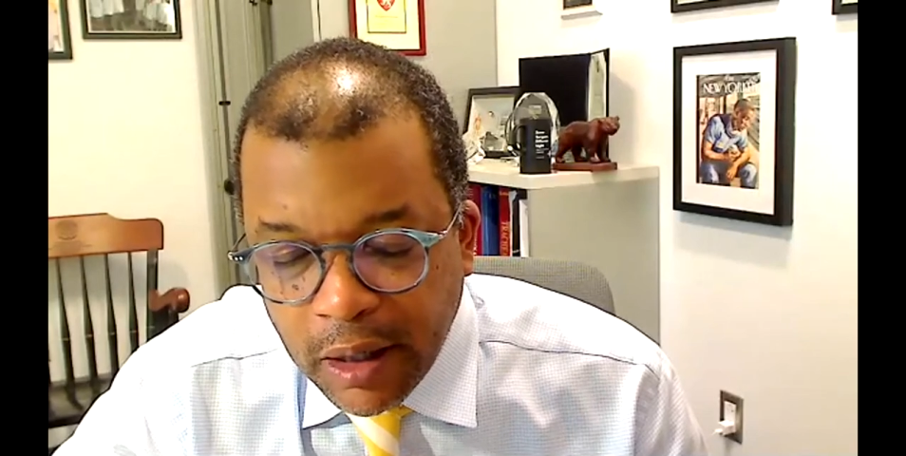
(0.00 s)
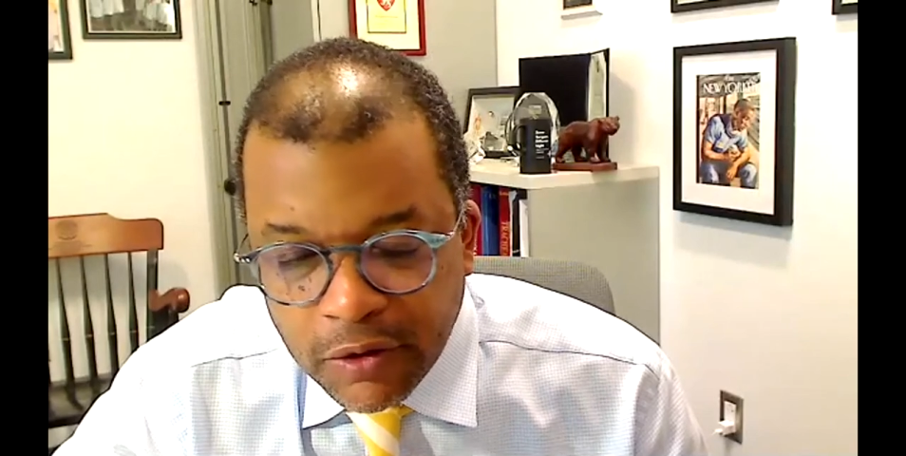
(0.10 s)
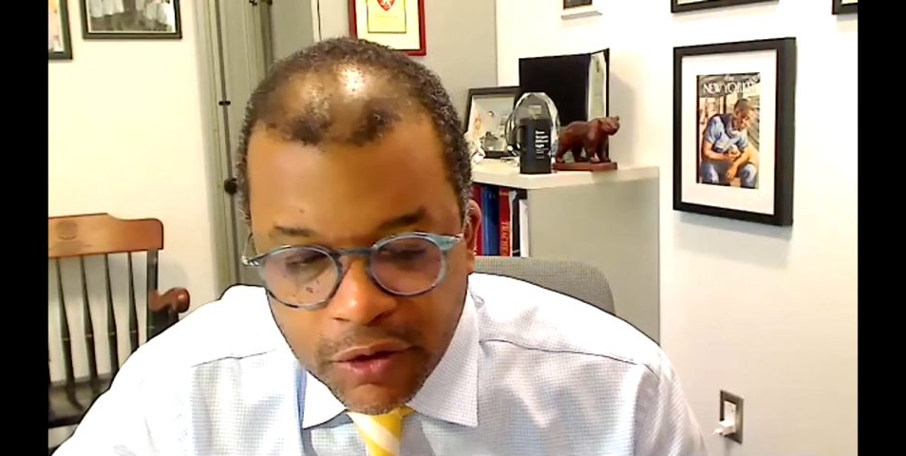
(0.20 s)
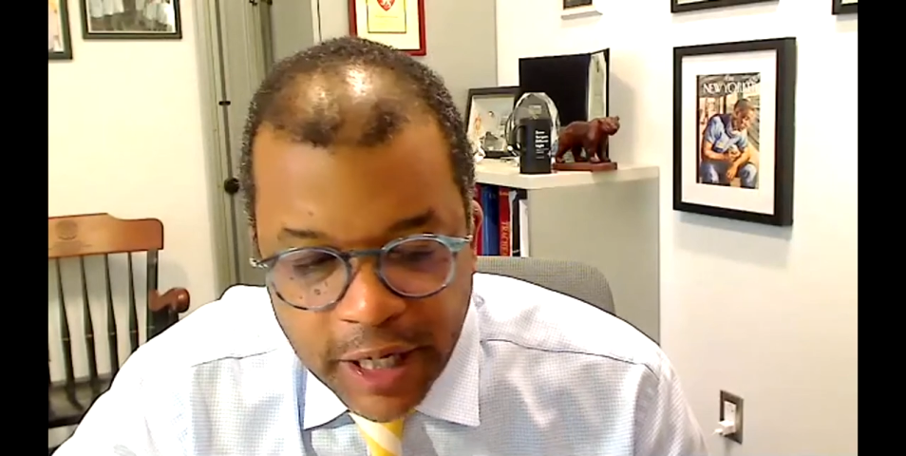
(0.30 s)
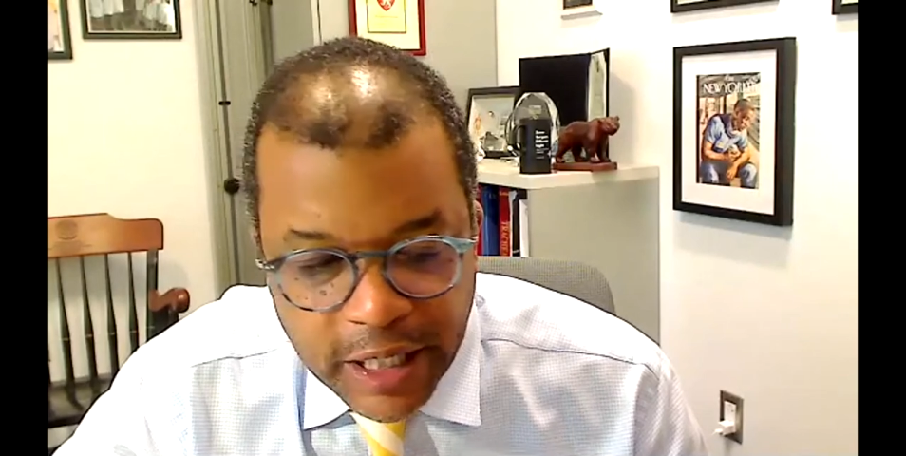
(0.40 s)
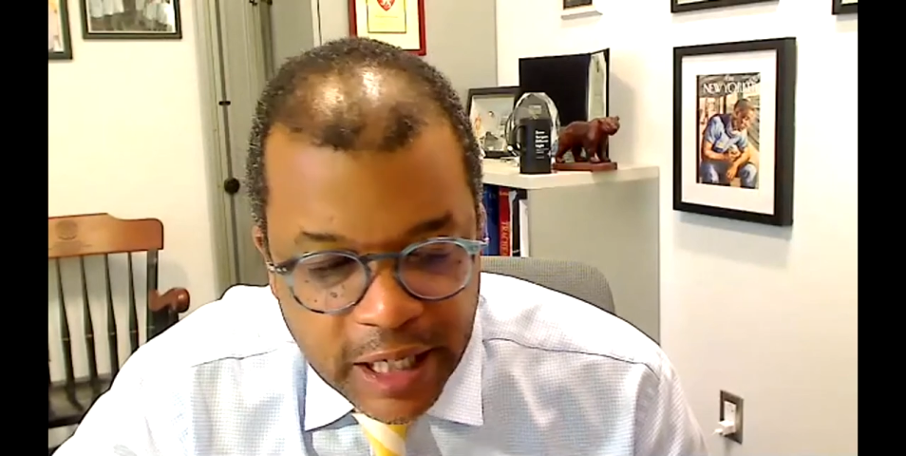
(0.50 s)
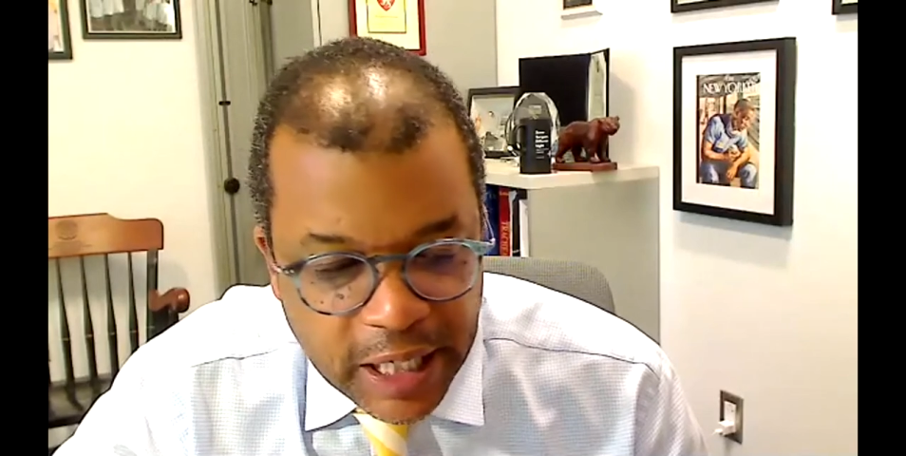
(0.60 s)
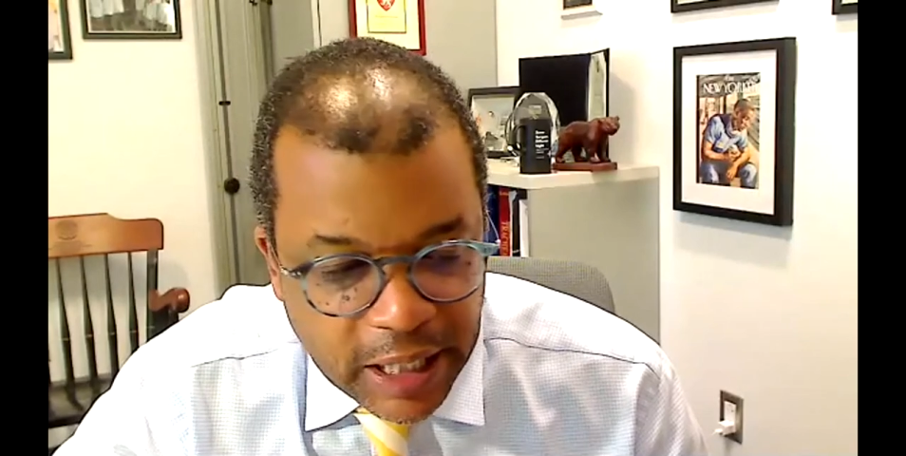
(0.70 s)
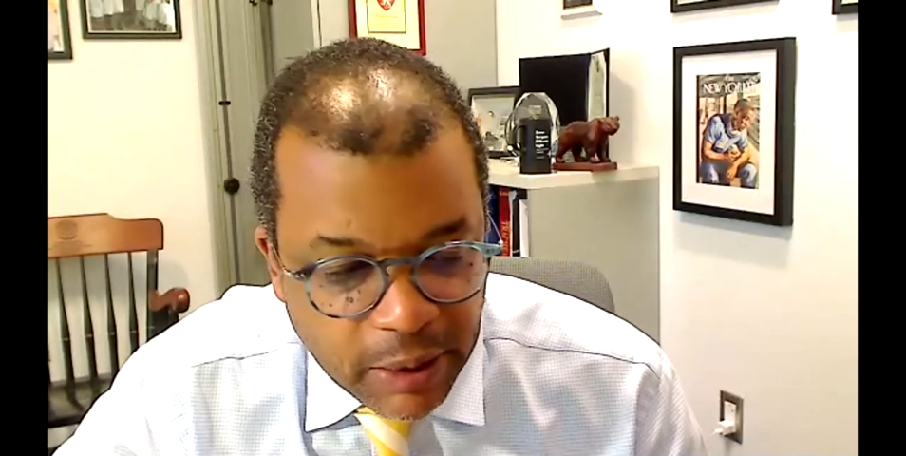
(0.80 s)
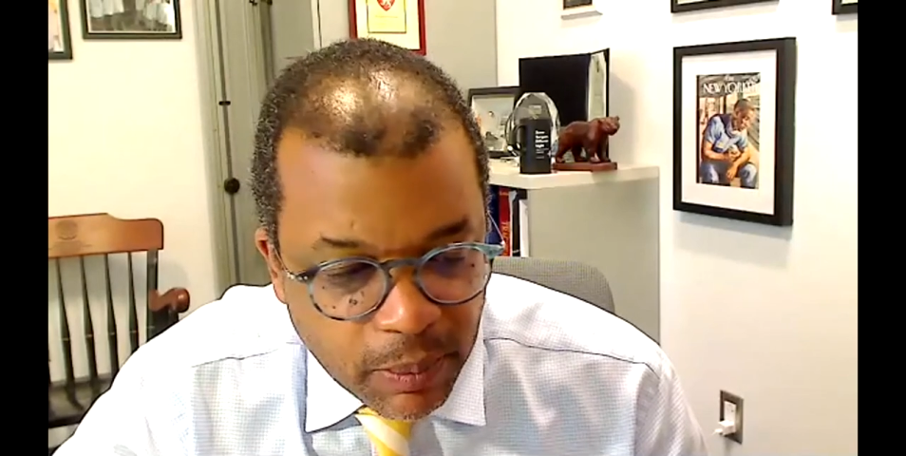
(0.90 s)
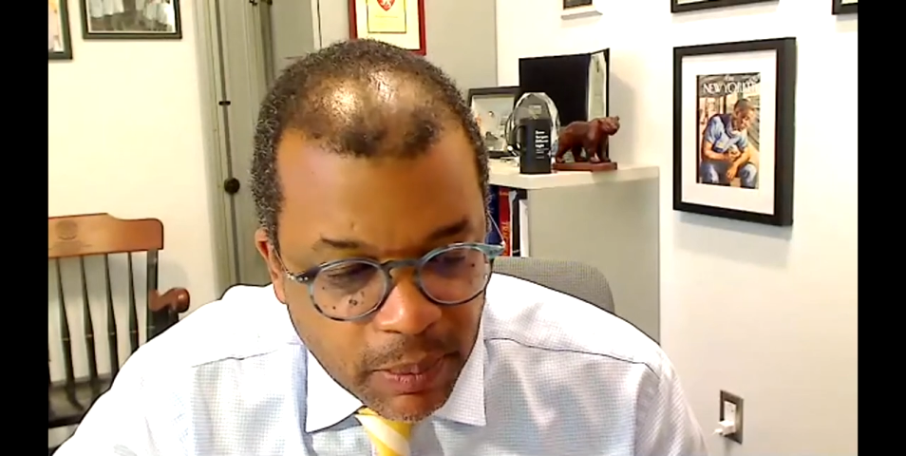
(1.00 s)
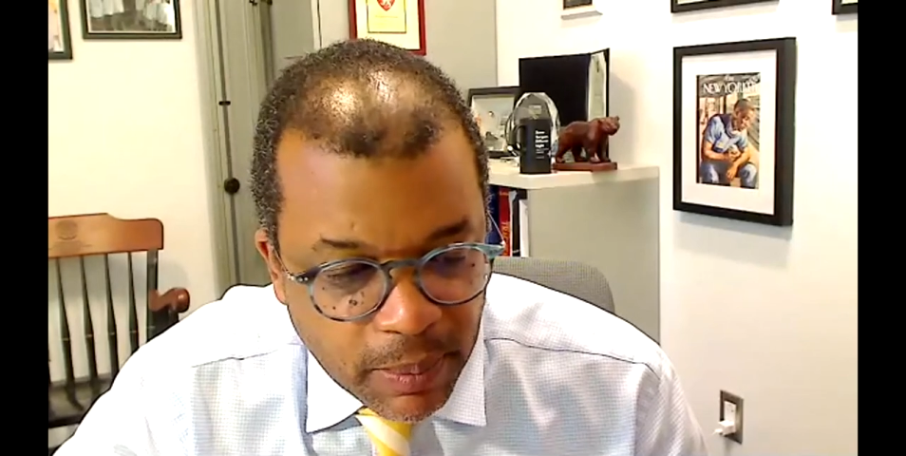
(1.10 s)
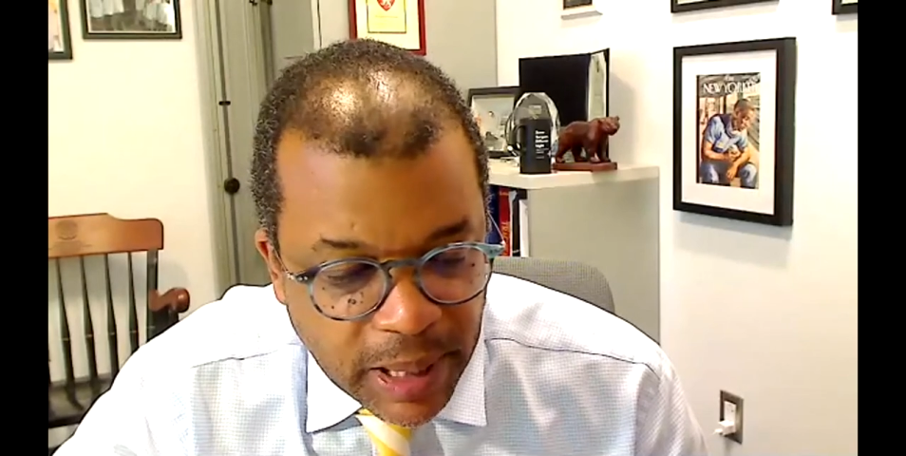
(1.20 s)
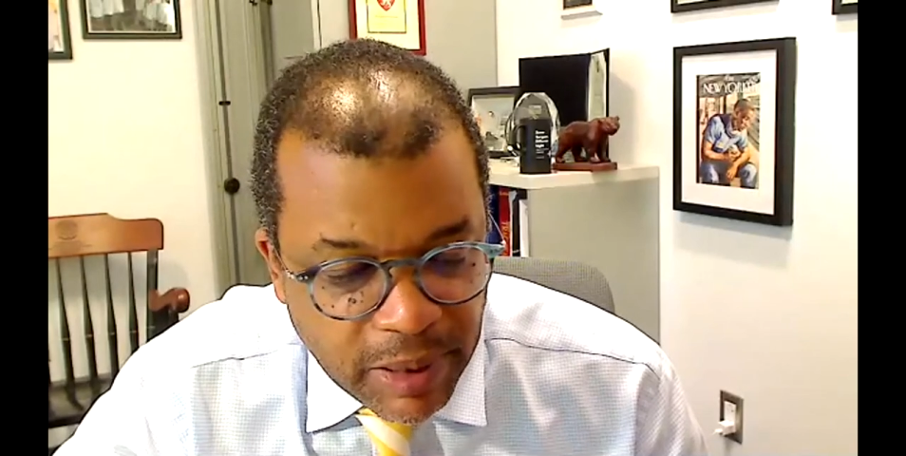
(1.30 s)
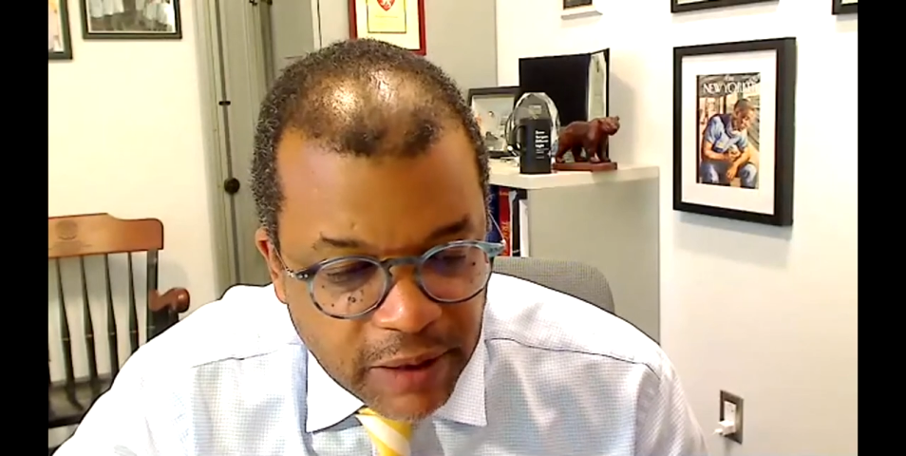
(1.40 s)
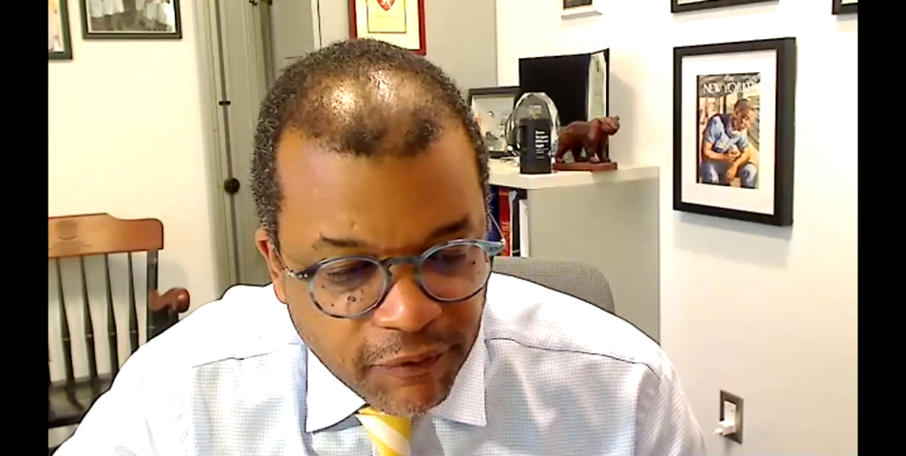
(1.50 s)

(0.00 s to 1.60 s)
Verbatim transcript: a, trainee maybe